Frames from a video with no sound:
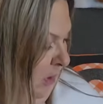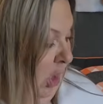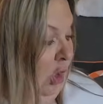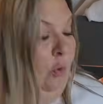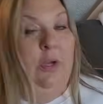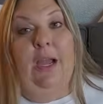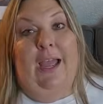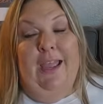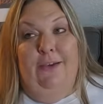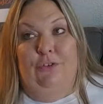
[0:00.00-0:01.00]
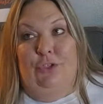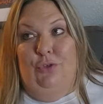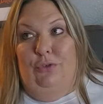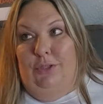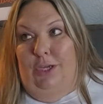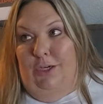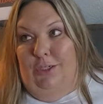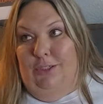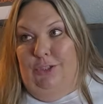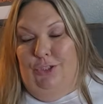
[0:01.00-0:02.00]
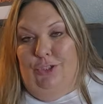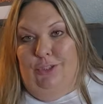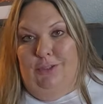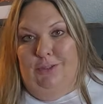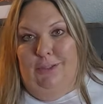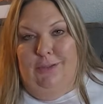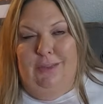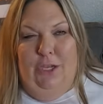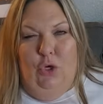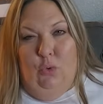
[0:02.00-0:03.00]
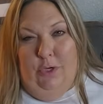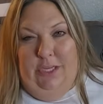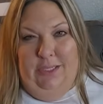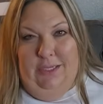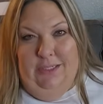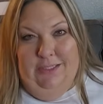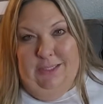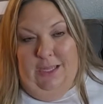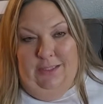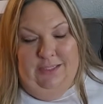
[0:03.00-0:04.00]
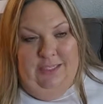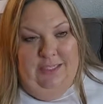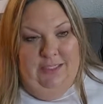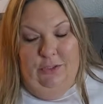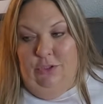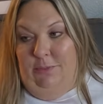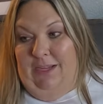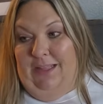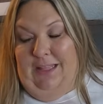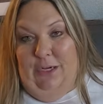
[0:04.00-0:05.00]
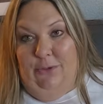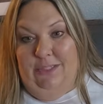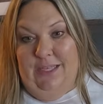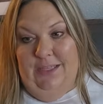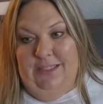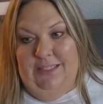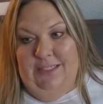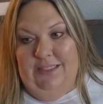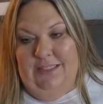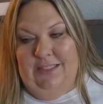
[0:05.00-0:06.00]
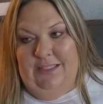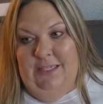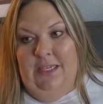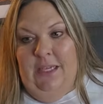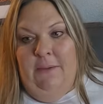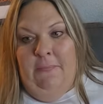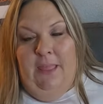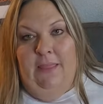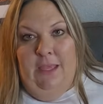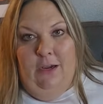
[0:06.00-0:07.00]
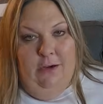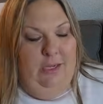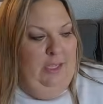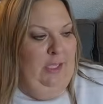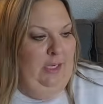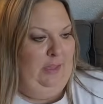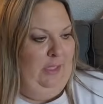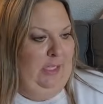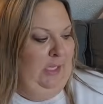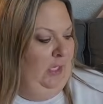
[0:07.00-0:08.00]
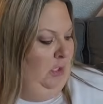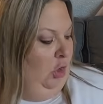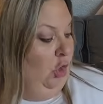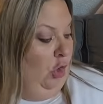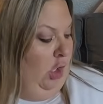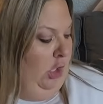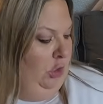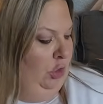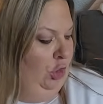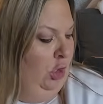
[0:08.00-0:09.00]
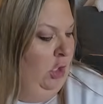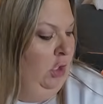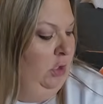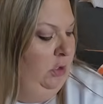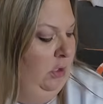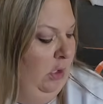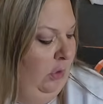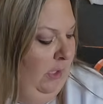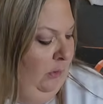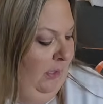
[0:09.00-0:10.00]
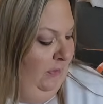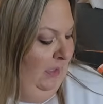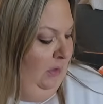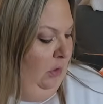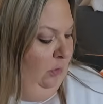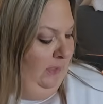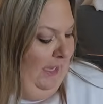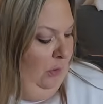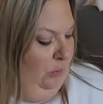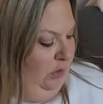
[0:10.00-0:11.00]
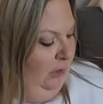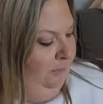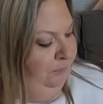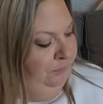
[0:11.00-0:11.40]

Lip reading: Oh, I have 2 large, like green skeletons. Those are my clown skeletons. And they are in the garage. So I will have to get those out.